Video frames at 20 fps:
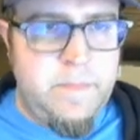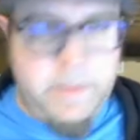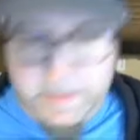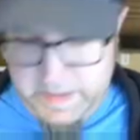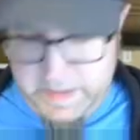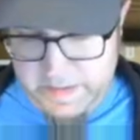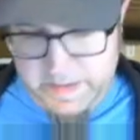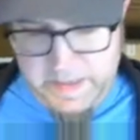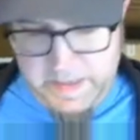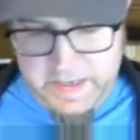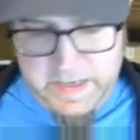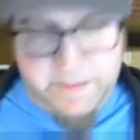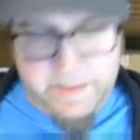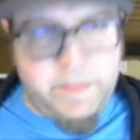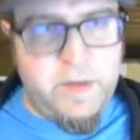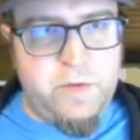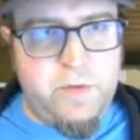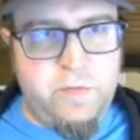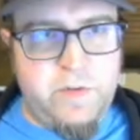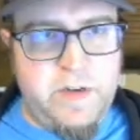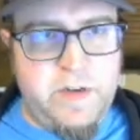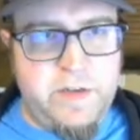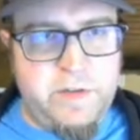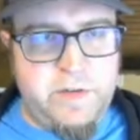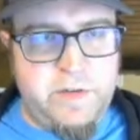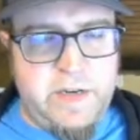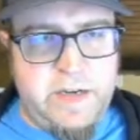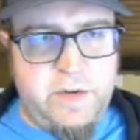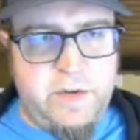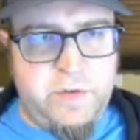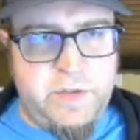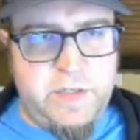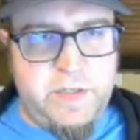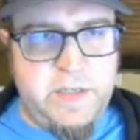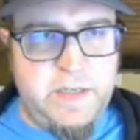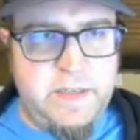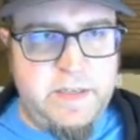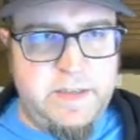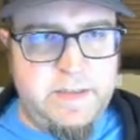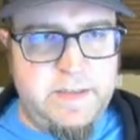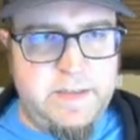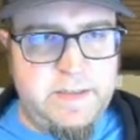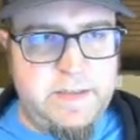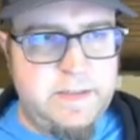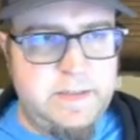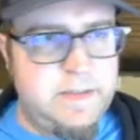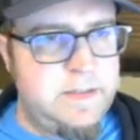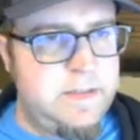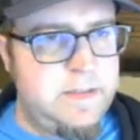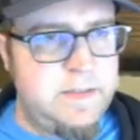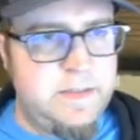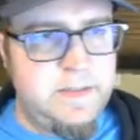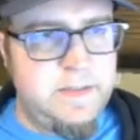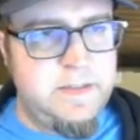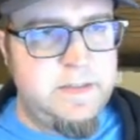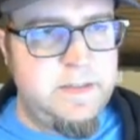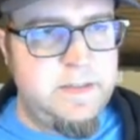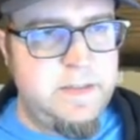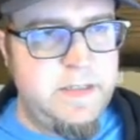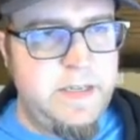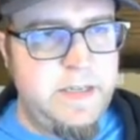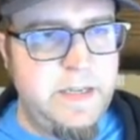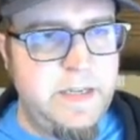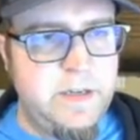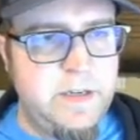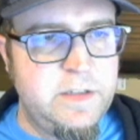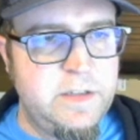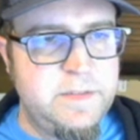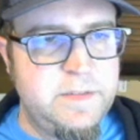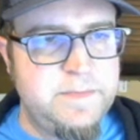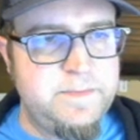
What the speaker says: And then I'm going to render out here